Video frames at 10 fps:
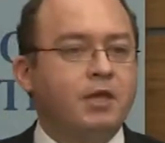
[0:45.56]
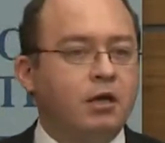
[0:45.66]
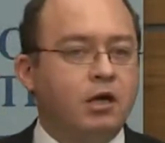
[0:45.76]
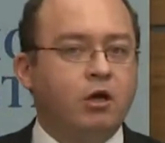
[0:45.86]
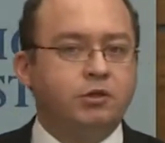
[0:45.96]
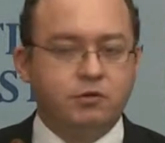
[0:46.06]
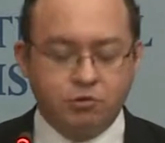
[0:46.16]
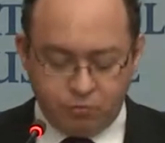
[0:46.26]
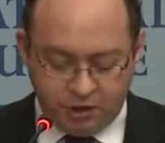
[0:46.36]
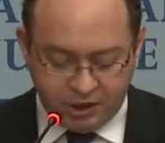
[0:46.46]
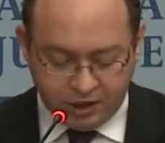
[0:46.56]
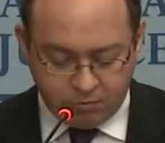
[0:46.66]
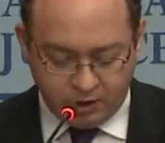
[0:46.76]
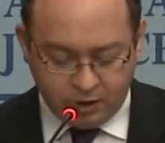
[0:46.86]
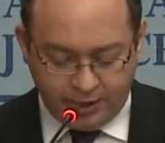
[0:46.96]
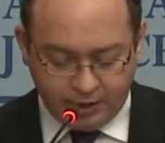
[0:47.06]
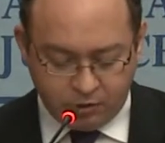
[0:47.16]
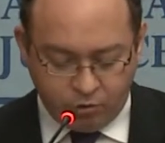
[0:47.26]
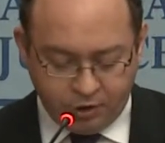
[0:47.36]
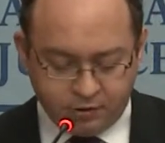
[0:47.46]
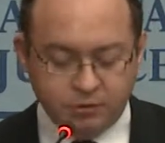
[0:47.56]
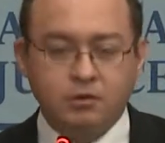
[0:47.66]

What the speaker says: allotted to Romania by the Hague Court,